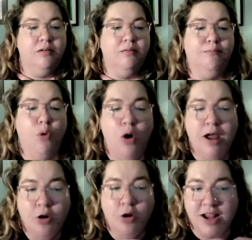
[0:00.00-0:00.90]

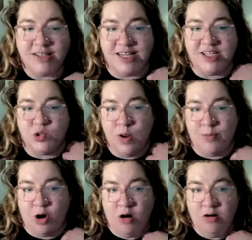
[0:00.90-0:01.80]
Boy crazy
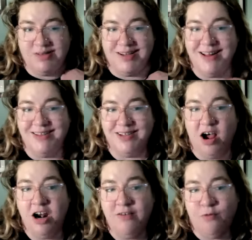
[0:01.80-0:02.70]
swimmer signs
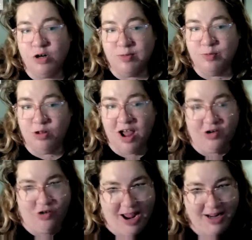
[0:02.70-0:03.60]
unenforceable
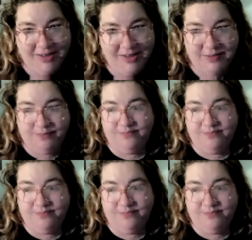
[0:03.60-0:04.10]
contract.